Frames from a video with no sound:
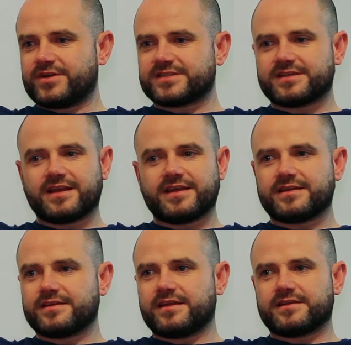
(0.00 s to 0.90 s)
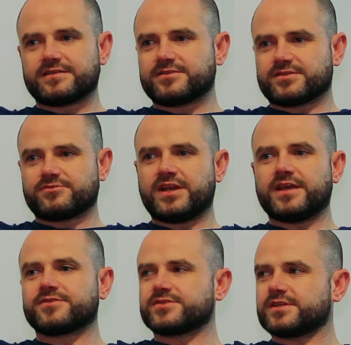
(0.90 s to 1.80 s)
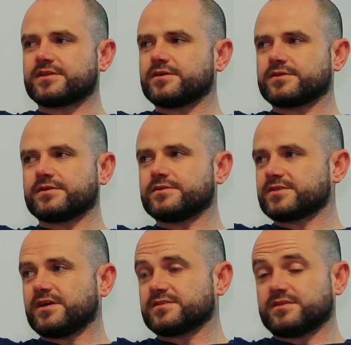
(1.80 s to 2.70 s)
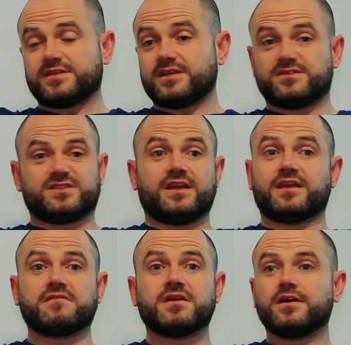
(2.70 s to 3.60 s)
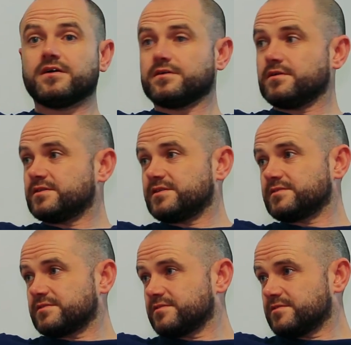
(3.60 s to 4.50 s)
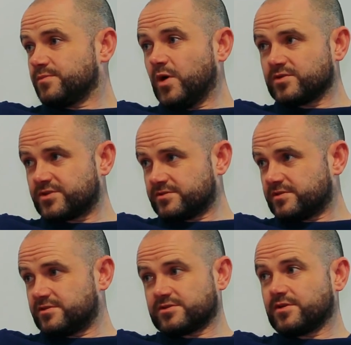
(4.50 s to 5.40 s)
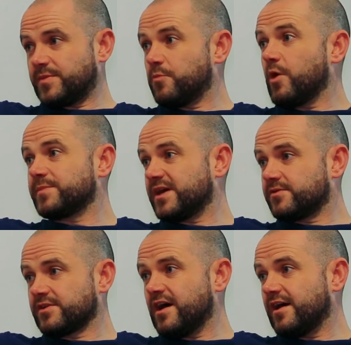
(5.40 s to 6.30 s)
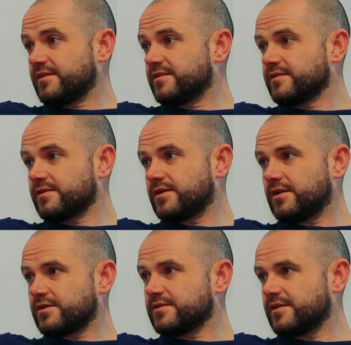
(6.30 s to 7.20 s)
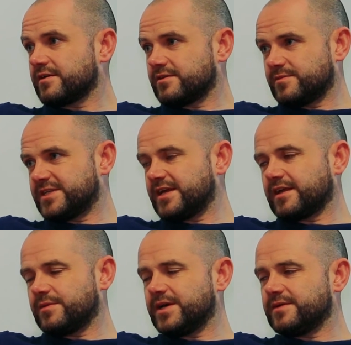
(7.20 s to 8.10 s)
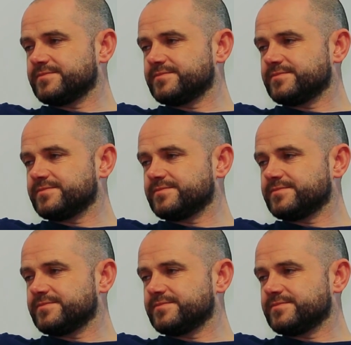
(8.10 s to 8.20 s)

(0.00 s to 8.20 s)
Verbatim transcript: recently, and, and just really interesting to talk to those mm. guys because they just think all these small drones are just going to be wiped out, gone. Good, yeah. Good luck, they're going to be taken away.